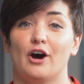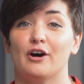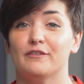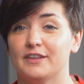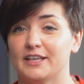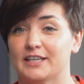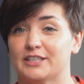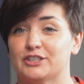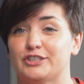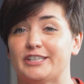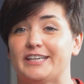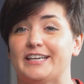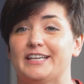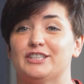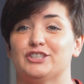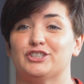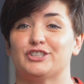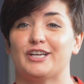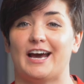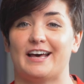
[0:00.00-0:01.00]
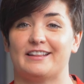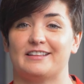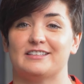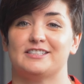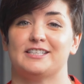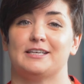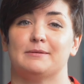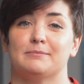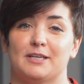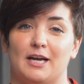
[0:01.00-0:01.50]
of the exchange at the
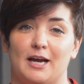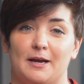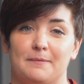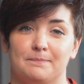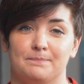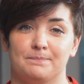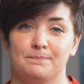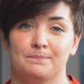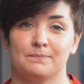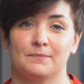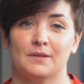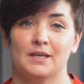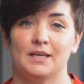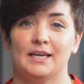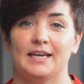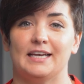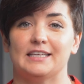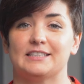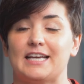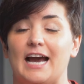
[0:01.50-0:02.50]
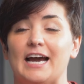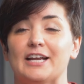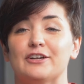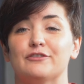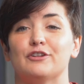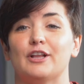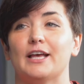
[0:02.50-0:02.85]
same time. It's kind of